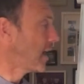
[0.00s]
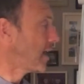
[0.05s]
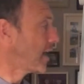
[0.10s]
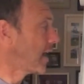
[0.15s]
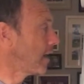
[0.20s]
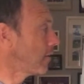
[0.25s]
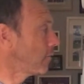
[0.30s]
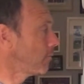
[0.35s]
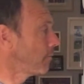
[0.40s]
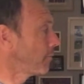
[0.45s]

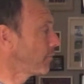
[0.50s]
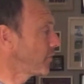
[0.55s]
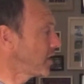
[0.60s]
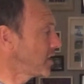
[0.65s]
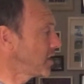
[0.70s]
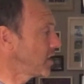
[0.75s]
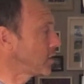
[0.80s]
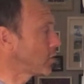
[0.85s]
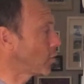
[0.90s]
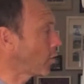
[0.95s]
Now,
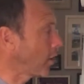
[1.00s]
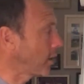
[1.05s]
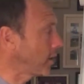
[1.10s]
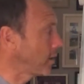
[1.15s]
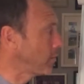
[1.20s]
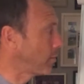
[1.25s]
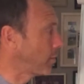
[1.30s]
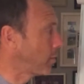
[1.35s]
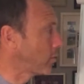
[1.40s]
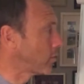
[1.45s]
this is quite
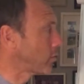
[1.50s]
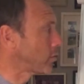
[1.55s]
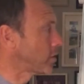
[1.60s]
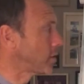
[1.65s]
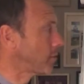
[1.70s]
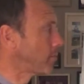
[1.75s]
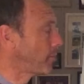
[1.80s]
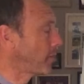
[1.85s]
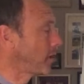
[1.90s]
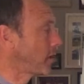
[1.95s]

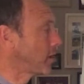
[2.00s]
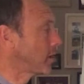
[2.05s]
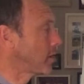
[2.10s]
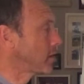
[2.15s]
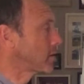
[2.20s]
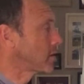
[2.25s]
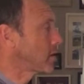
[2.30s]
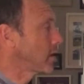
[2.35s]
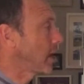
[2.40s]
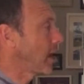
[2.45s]
important
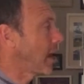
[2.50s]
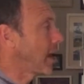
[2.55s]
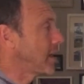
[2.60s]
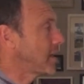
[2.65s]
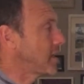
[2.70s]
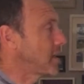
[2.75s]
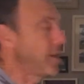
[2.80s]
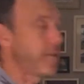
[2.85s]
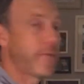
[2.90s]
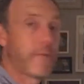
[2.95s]
because
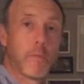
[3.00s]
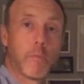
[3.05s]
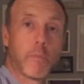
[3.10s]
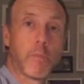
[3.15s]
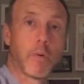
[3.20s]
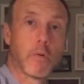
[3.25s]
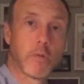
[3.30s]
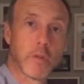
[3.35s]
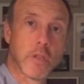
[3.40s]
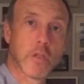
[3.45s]
at different
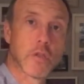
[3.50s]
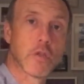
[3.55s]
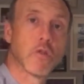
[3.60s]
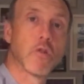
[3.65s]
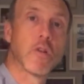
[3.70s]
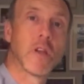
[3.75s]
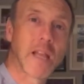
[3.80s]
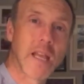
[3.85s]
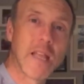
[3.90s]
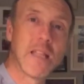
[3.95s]
points
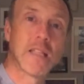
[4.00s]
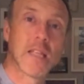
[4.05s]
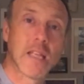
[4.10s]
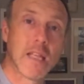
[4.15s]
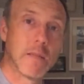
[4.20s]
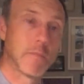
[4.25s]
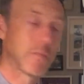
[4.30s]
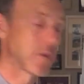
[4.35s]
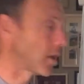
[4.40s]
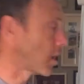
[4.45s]
during a
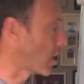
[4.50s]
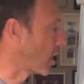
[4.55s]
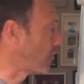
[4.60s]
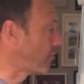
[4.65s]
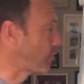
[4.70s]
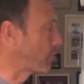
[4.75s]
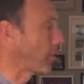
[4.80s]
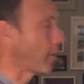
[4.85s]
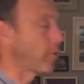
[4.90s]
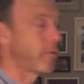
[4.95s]
team's
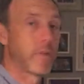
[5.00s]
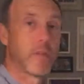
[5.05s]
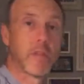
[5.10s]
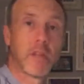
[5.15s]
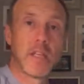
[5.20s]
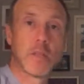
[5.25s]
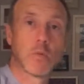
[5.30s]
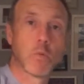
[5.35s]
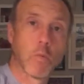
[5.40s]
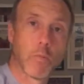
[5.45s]
life, both of
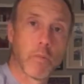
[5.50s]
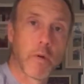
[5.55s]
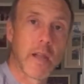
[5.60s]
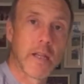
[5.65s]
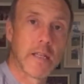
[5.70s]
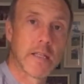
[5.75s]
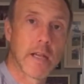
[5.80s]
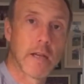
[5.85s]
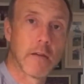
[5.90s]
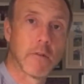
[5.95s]
these will
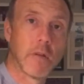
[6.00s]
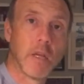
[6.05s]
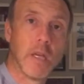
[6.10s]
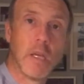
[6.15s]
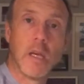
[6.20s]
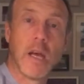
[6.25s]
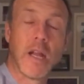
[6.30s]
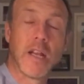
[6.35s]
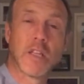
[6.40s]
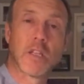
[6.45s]
break down.
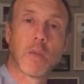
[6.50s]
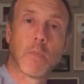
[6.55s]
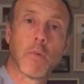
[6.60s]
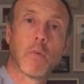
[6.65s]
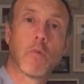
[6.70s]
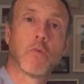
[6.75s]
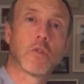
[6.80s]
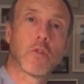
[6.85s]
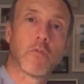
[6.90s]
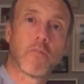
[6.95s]
And it's
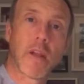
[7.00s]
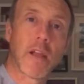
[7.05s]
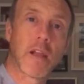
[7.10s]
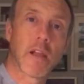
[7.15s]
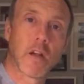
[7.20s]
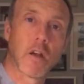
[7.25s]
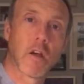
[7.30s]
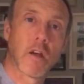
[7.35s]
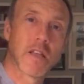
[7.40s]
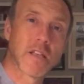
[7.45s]
important to
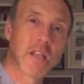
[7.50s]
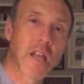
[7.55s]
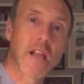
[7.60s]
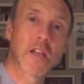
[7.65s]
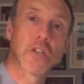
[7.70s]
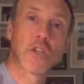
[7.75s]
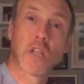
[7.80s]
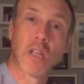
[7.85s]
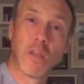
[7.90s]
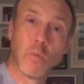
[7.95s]
recognise
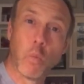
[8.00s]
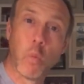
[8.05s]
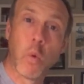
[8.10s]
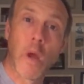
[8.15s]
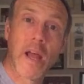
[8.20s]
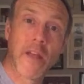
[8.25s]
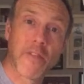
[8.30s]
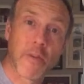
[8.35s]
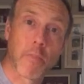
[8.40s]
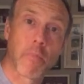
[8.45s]
actually
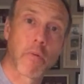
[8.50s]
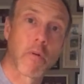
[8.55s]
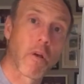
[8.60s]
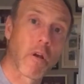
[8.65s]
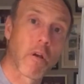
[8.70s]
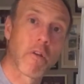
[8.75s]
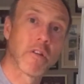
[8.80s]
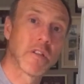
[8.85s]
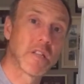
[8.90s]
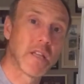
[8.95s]
where the
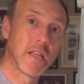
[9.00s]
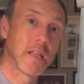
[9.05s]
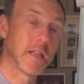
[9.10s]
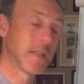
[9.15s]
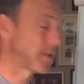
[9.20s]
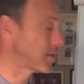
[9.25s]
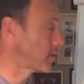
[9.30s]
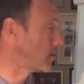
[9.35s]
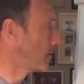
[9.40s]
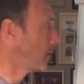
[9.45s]
priority
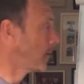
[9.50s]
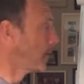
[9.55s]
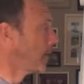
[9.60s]
is.